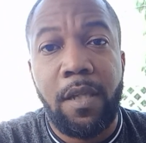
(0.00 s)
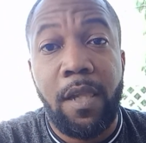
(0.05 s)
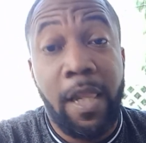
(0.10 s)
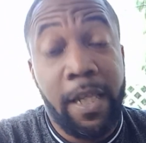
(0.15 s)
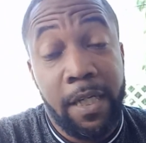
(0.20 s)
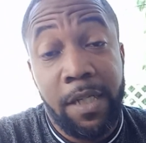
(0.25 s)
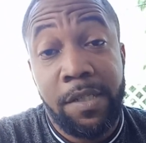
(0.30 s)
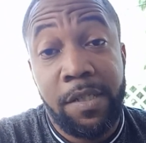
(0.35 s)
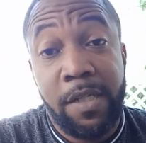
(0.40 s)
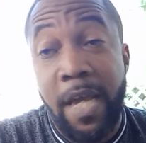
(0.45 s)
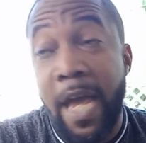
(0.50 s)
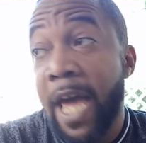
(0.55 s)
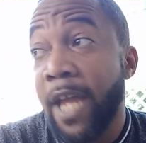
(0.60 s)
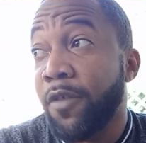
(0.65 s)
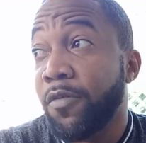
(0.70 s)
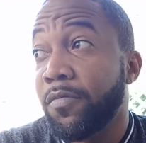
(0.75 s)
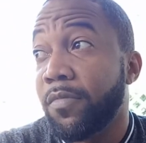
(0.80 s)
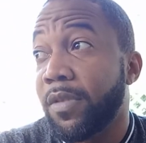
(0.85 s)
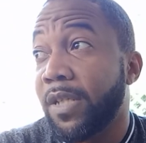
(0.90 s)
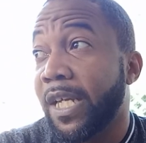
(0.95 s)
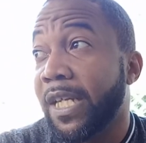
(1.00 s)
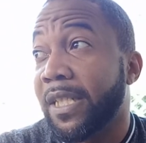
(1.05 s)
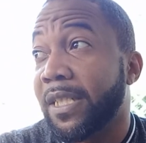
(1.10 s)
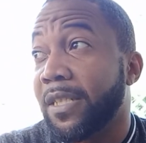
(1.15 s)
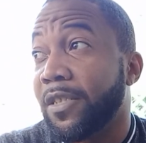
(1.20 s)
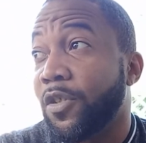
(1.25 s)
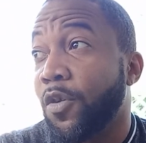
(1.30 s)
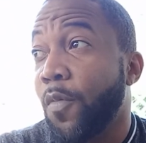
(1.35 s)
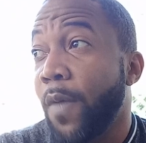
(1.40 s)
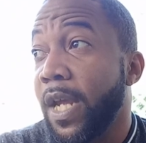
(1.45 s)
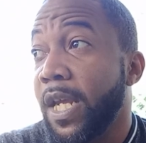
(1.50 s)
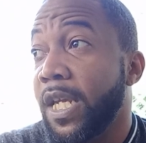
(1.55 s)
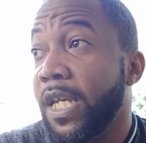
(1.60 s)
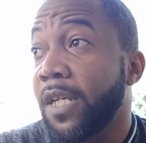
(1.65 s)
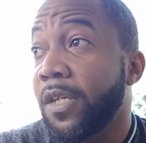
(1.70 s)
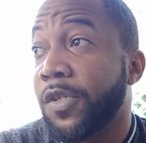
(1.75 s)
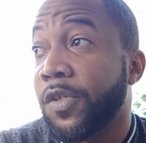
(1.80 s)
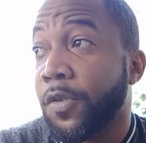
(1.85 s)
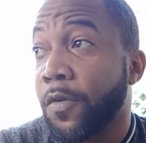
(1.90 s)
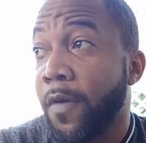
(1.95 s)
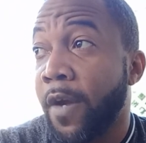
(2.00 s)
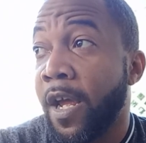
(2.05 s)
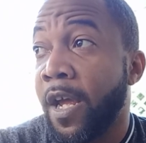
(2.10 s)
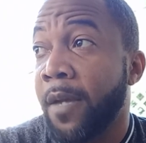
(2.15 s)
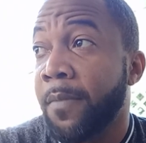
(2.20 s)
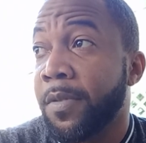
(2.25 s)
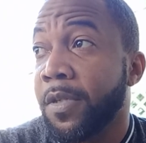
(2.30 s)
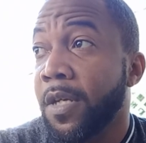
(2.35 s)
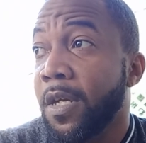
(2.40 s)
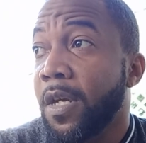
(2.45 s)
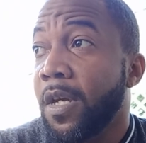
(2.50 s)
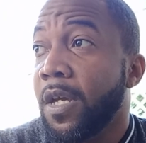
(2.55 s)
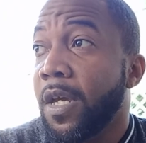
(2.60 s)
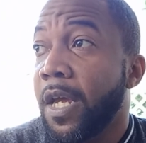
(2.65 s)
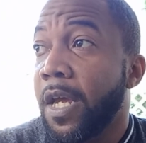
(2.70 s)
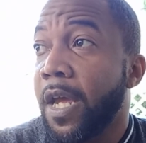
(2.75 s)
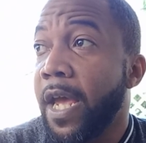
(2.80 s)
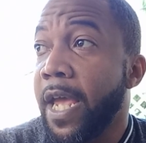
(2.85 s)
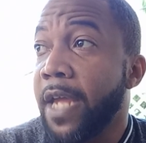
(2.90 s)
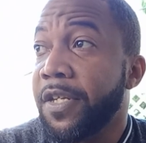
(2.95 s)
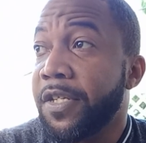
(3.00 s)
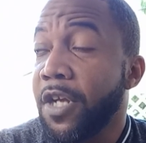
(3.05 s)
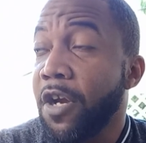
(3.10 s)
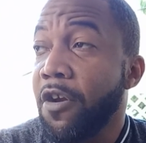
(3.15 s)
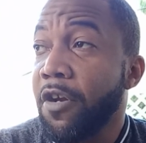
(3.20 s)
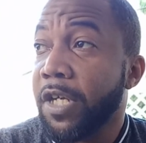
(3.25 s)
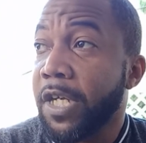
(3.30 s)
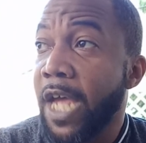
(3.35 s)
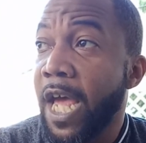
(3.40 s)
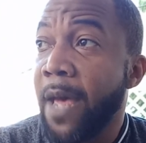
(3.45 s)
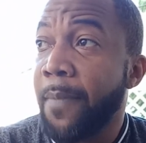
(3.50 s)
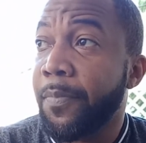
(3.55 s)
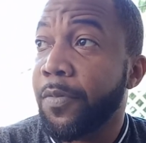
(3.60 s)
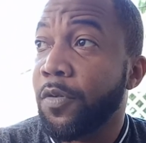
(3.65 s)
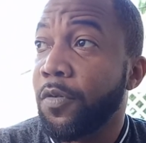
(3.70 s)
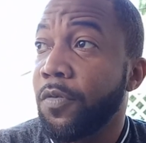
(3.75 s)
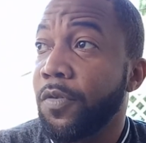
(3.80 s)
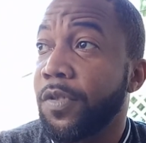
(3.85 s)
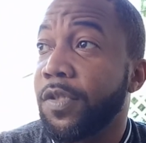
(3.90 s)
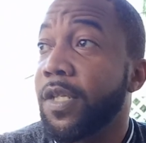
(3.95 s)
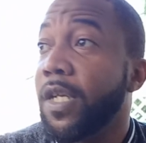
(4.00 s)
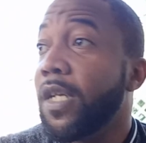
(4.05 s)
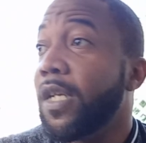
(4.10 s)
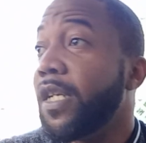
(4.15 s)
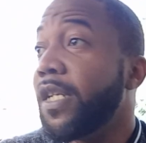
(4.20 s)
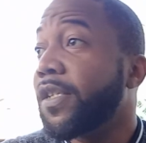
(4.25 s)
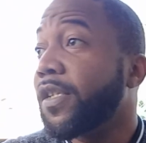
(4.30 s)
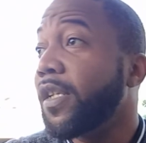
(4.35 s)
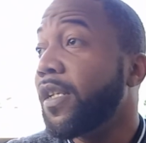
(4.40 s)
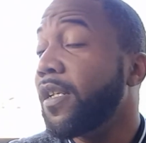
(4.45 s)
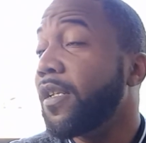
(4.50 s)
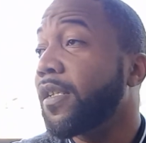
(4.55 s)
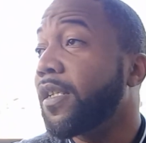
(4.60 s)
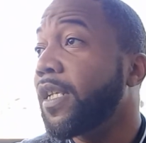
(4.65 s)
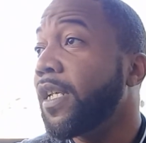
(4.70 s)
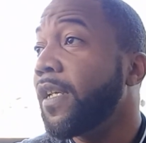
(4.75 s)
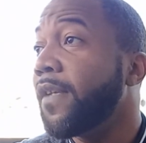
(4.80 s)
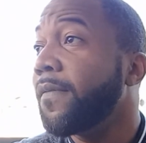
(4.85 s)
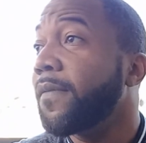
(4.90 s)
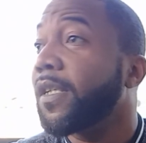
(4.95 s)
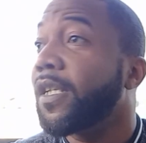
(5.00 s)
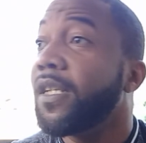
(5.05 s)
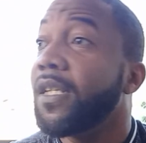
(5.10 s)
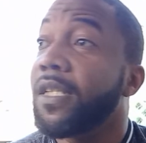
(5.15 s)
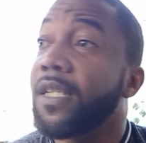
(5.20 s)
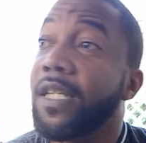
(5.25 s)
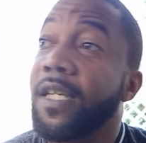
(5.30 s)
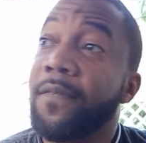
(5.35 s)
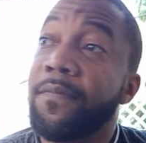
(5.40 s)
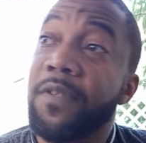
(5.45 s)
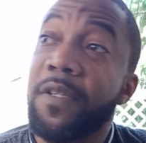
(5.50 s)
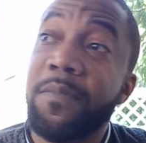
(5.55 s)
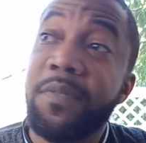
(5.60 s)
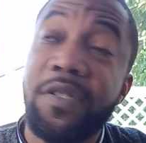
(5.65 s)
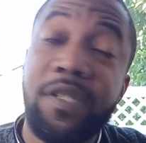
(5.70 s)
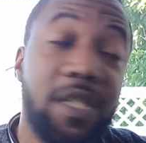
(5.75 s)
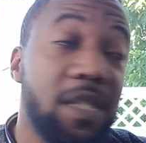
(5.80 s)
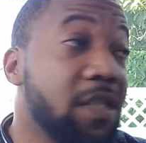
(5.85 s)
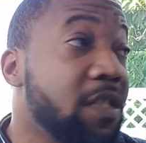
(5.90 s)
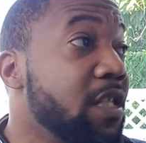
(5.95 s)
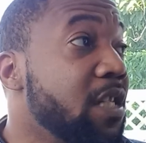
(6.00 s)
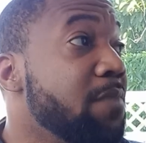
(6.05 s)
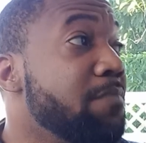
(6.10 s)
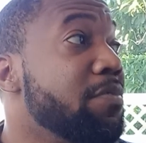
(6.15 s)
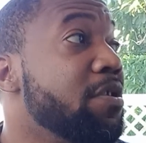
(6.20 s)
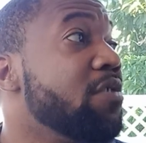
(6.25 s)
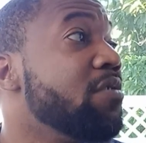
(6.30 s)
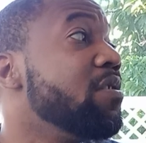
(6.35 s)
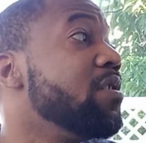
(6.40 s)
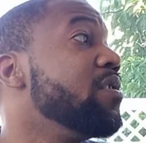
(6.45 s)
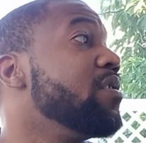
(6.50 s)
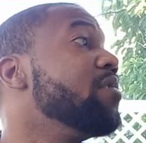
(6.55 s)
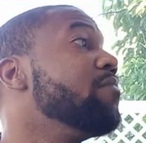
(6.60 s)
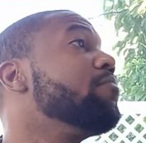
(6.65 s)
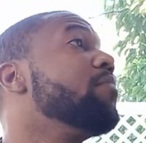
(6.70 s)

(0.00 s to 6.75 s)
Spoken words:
I said, I don't like the way he described. And Terra Capitals is gonna give them $16 billion